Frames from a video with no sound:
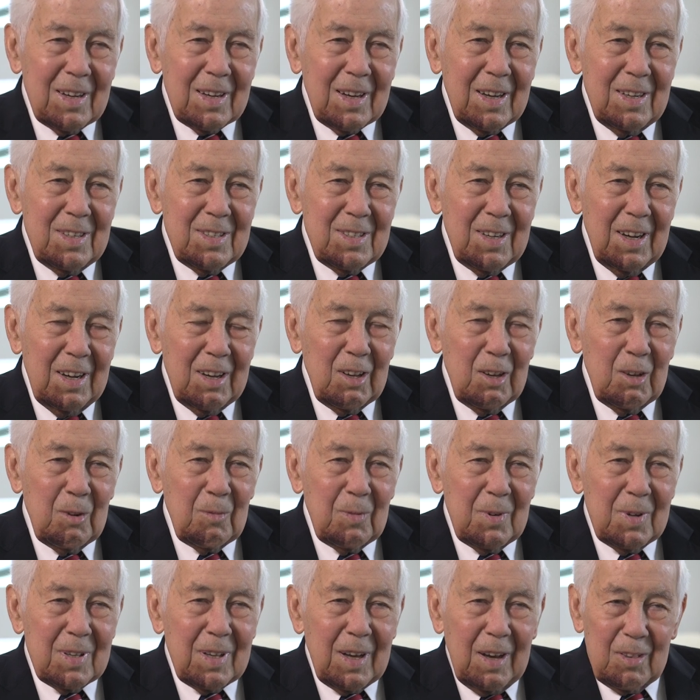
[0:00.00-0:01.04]
continued
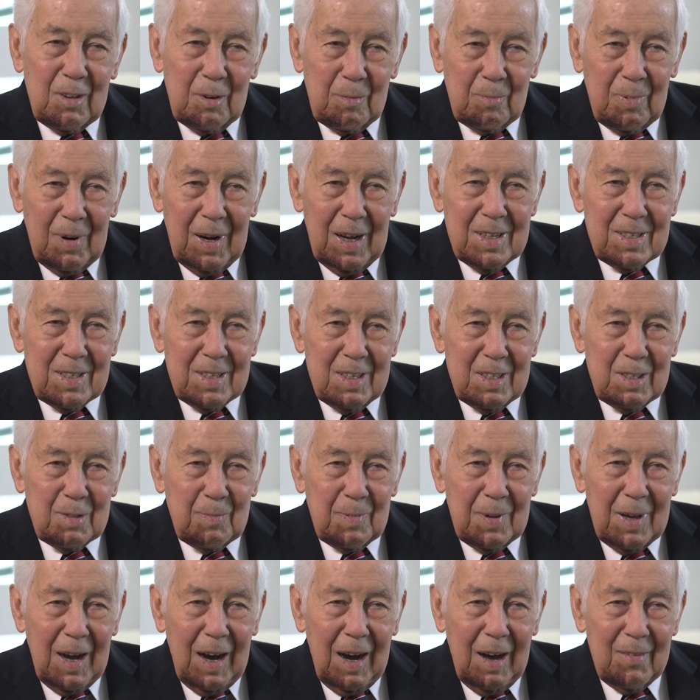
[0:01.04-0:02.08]
with other presidents
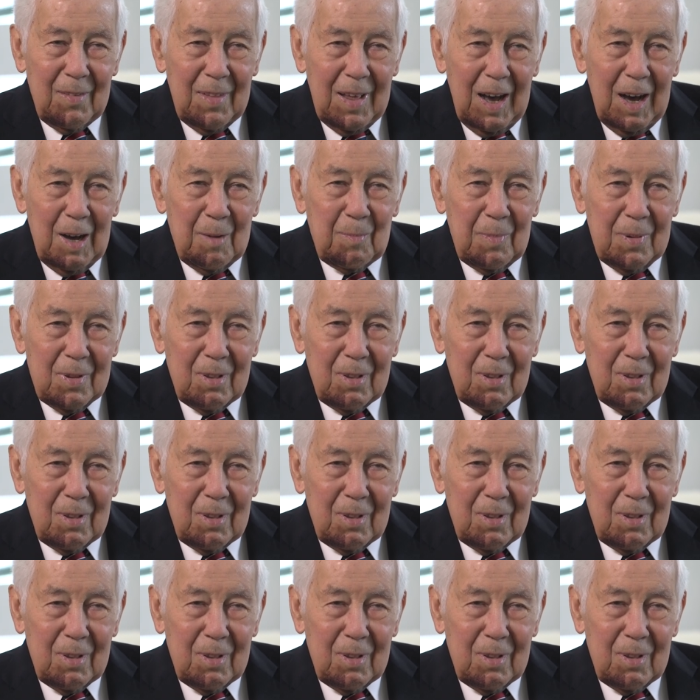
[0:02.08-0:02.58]
beyond that,